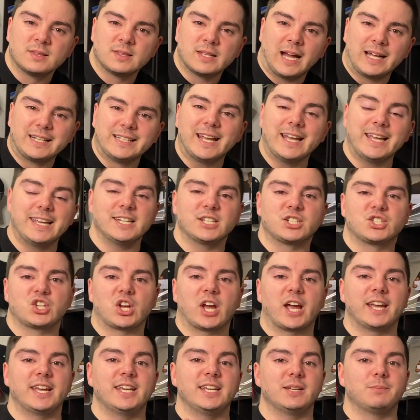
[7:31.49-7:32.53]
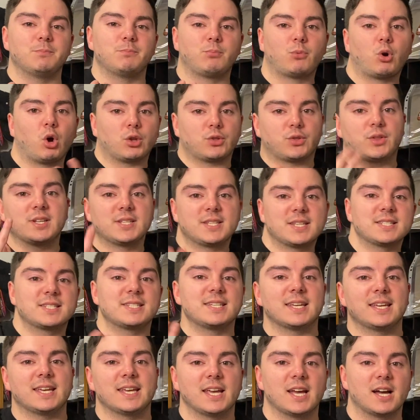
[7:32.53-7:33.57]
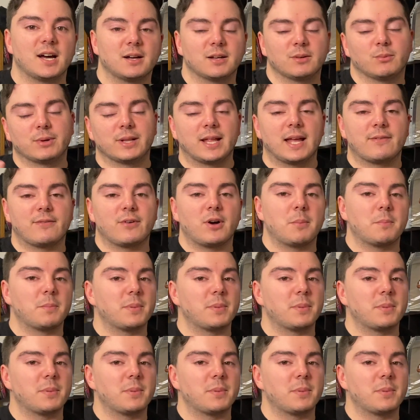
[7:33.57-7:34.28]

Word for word: And yeah, he's changed. He got things into gear, whatever.